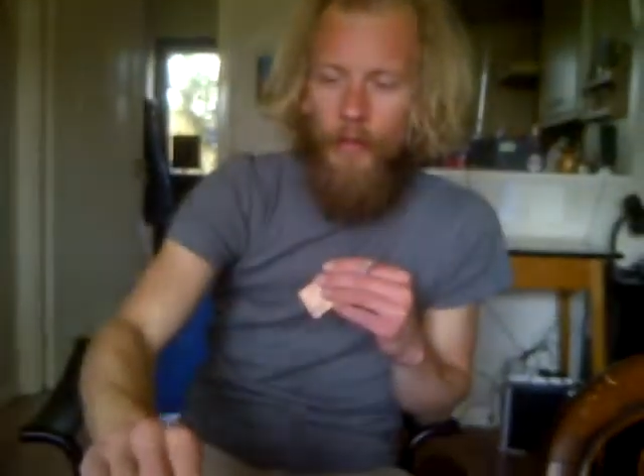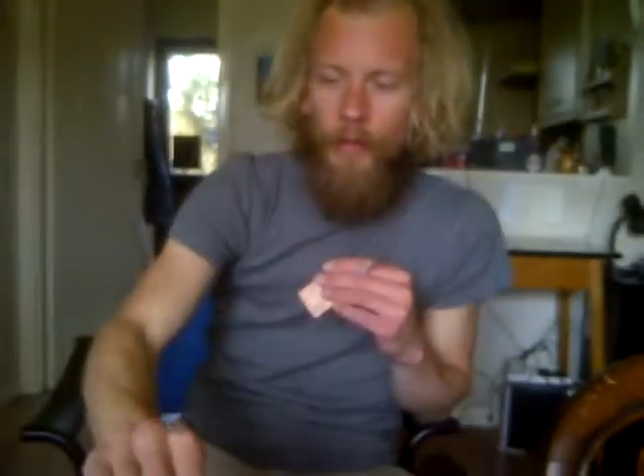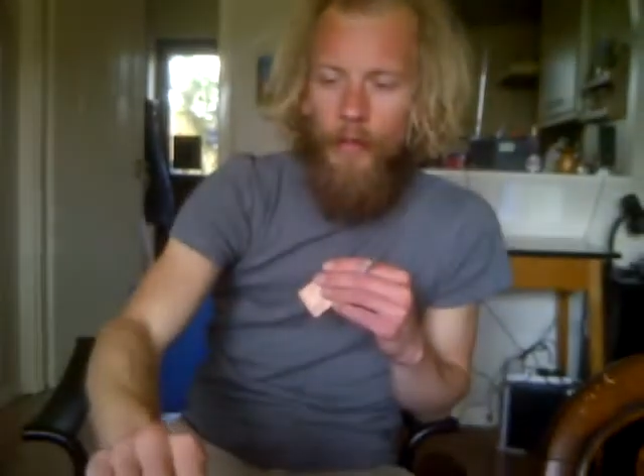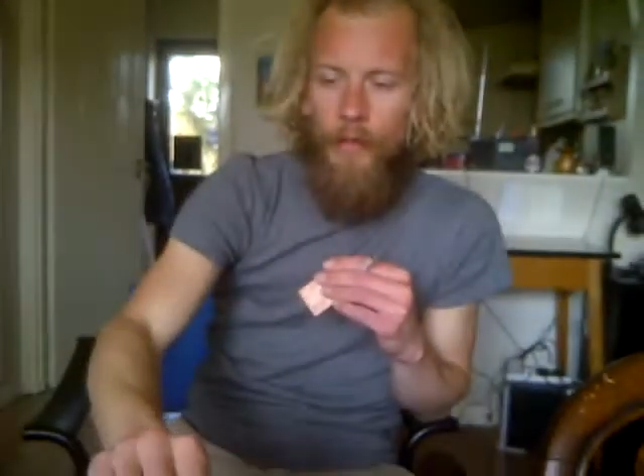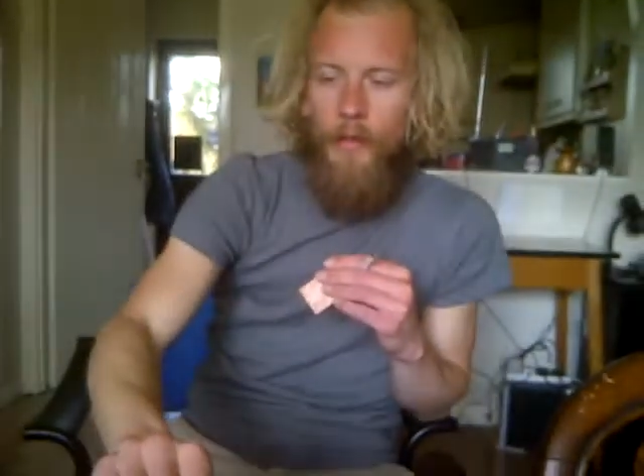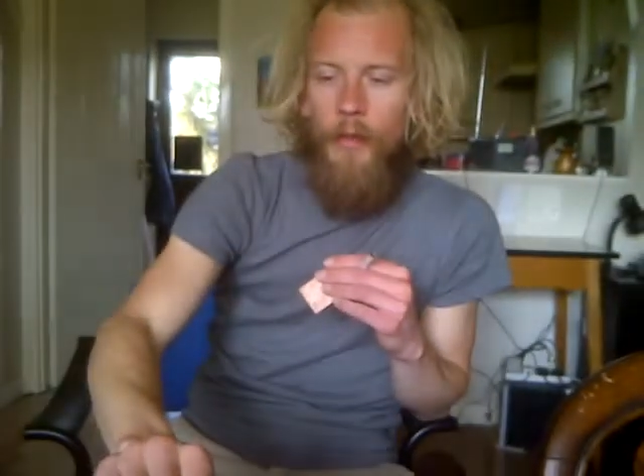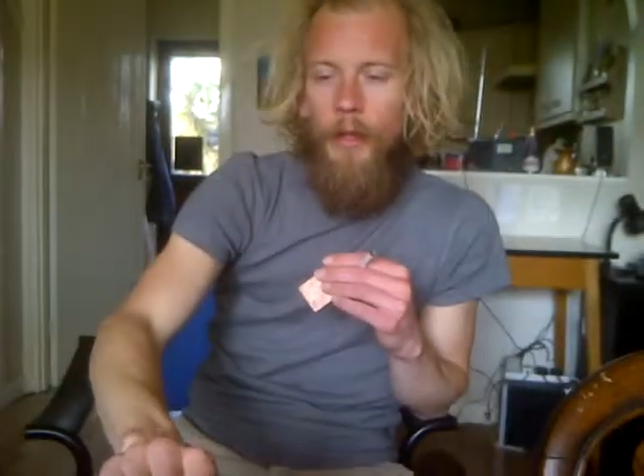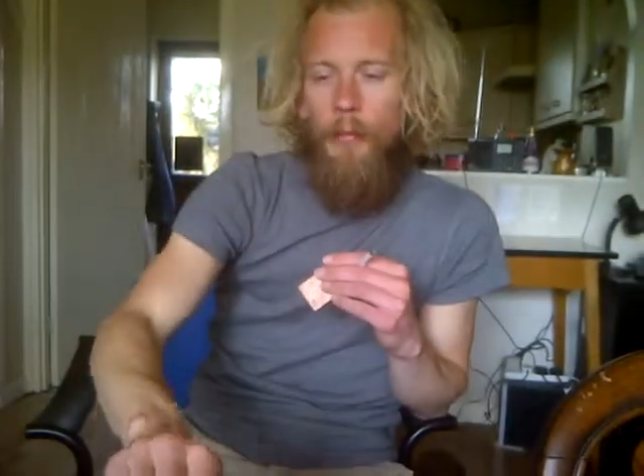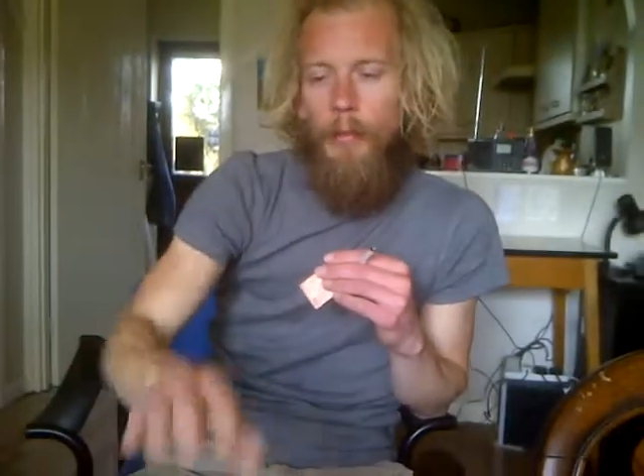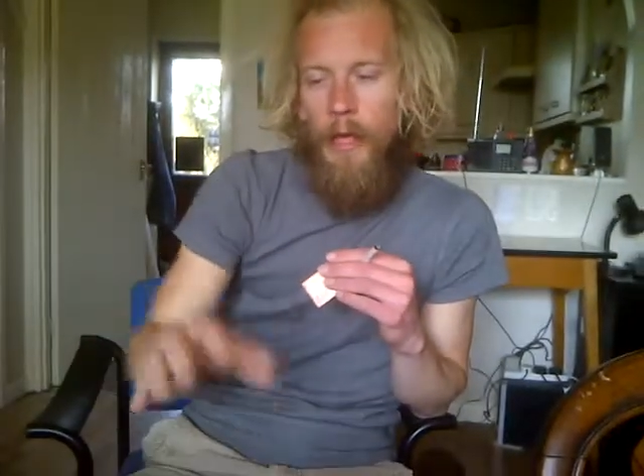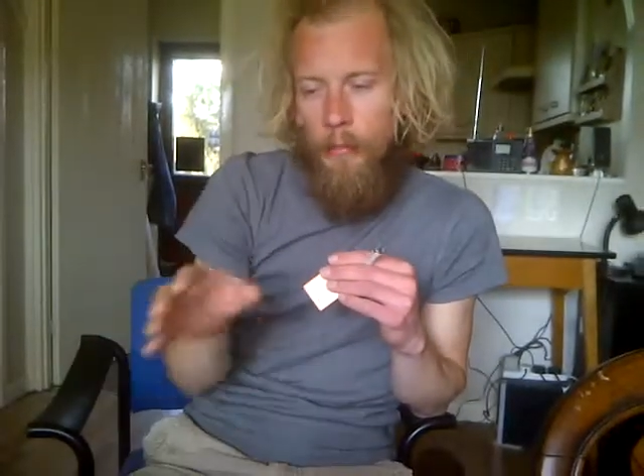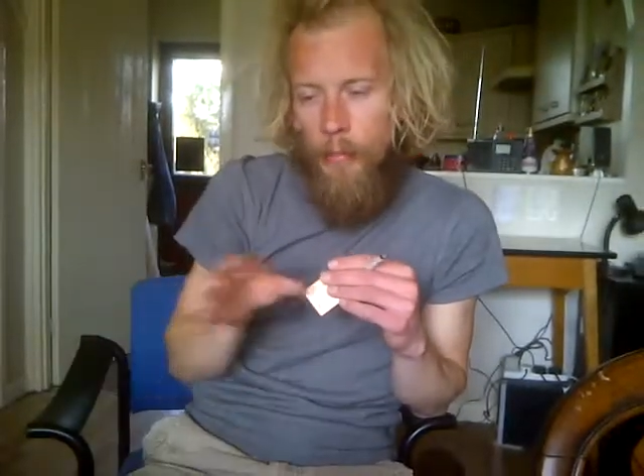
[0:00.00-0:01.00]
the
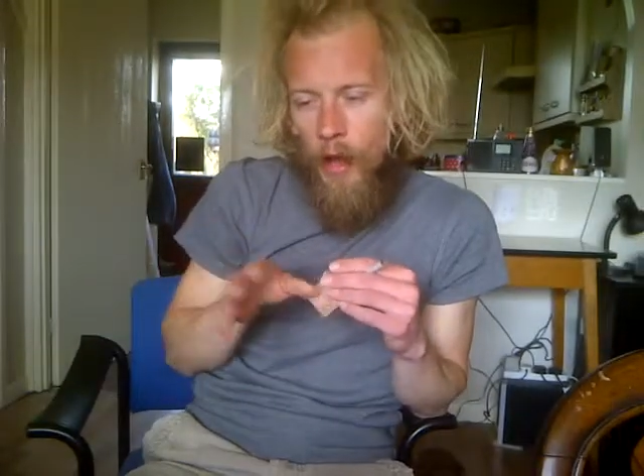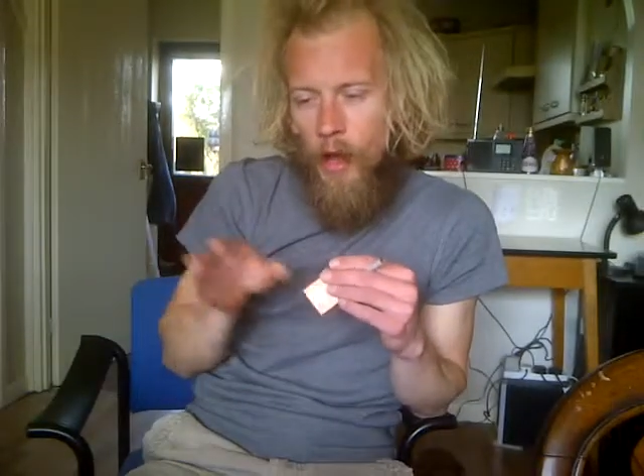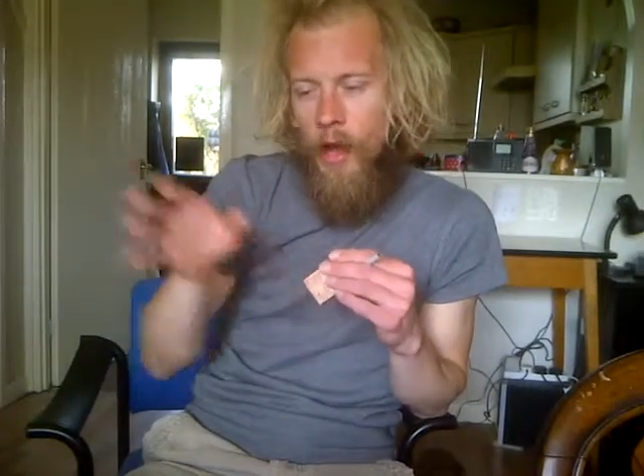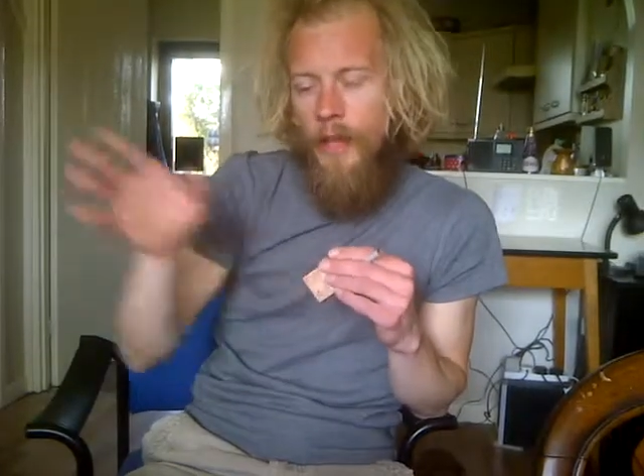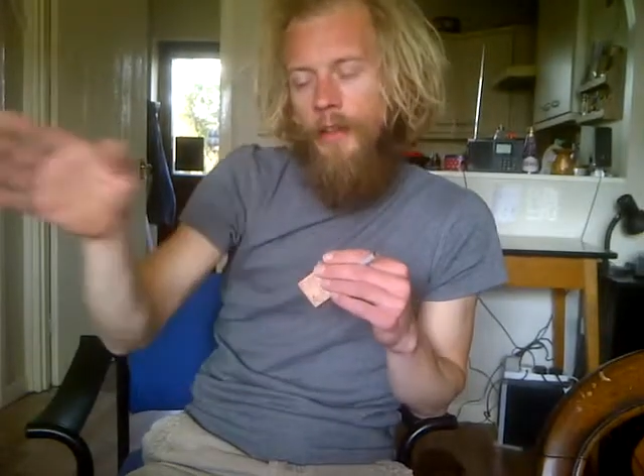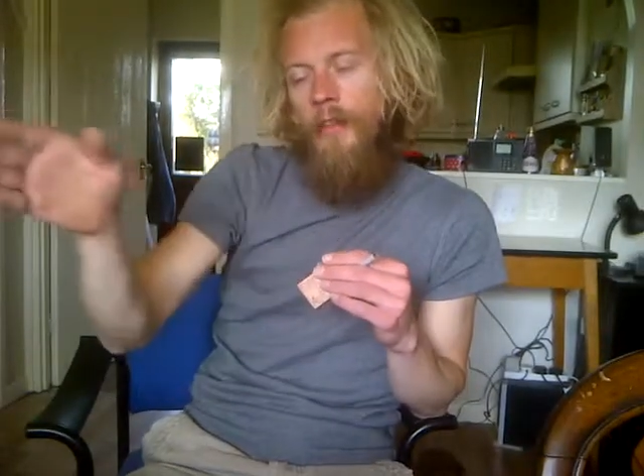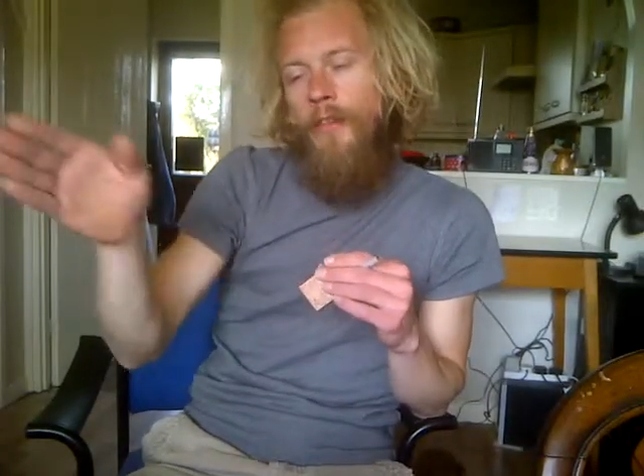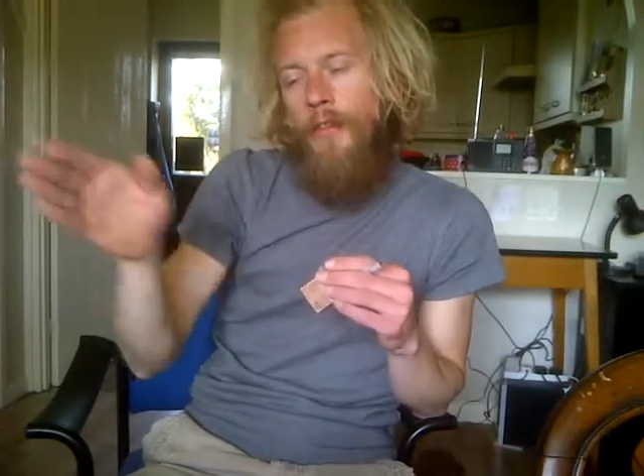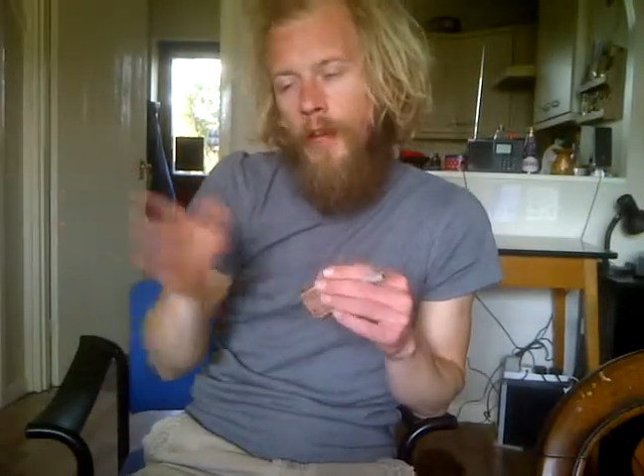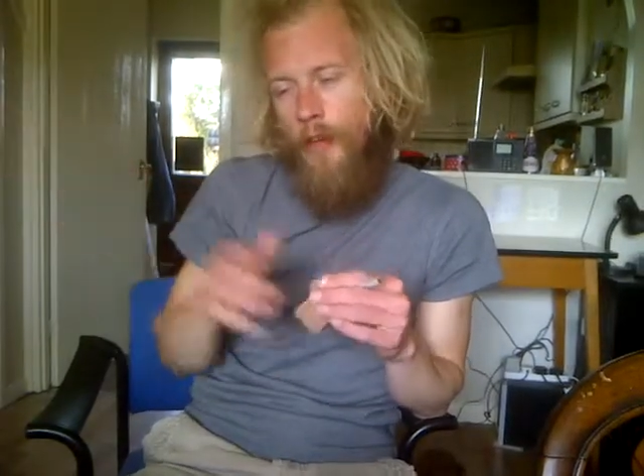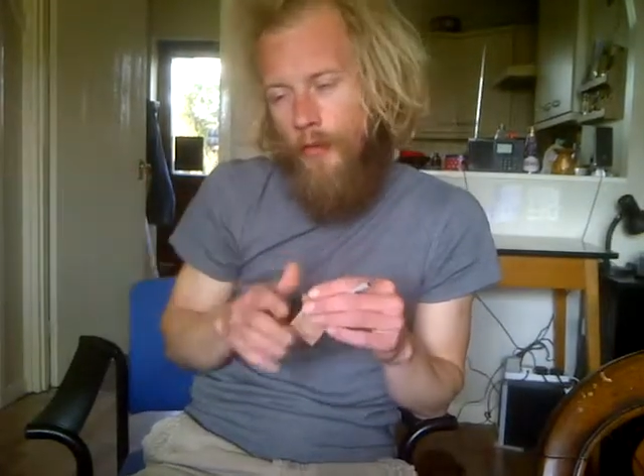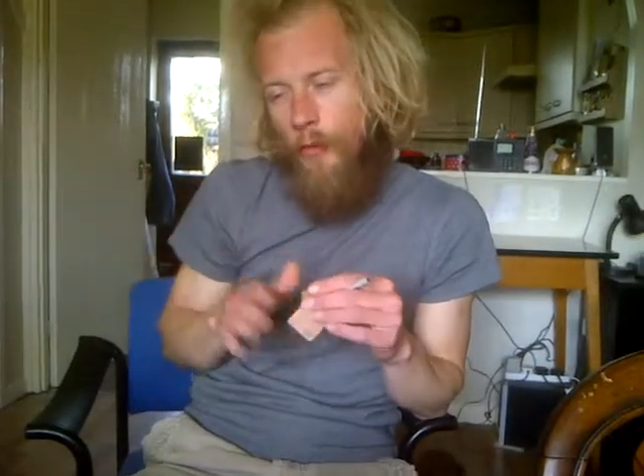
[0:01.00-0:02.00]
being behind the sun,